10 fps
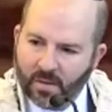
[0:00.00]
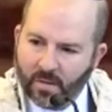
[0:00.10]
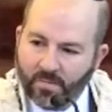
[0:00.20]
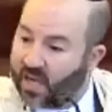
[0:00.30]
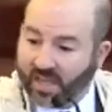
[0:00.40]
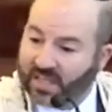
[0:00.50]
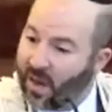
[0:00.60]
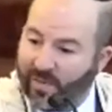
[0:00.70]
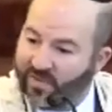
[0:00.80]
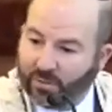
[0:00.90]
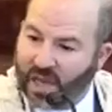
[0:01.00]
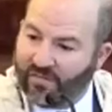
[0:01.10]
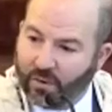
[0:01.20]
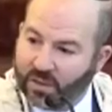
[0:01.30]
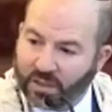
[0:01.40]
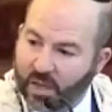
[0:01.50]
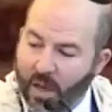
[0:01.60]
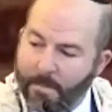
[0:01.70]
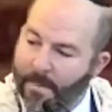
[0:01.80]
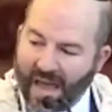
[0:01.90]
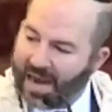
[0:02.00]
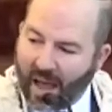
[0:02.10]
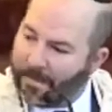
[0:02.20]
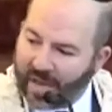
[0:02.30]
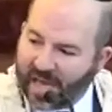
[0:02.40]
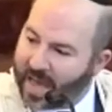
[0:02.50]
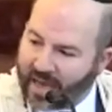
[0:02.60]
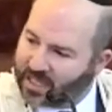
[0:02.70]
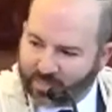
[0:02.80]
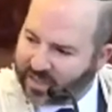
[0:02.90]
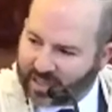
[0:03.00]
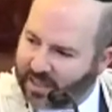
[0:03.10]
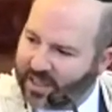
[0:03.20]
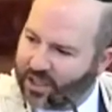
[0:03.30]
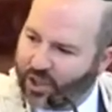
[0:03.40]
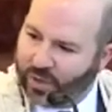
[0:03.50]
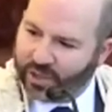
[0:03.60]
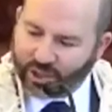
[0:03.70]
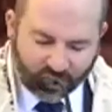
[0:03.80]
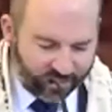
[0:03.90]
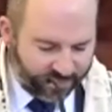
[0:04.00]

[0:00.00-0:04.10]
Because some of those efforts may not be explicitly Jewish.